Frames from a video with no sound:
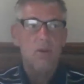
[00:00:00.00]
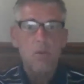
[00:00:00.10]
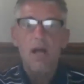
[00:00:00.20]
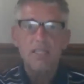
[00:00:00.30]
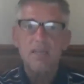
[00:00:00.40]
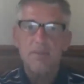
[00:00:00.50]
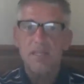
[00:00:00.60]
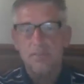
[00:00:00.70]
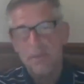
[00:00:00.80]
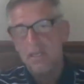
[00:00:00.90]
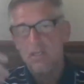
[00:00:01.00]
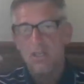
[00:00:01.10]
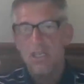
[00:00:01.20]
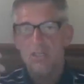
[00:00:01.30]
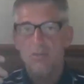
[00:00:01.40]
We want some of this because
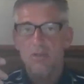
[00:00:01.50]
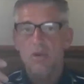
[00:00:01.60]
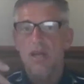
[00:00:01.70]
our customers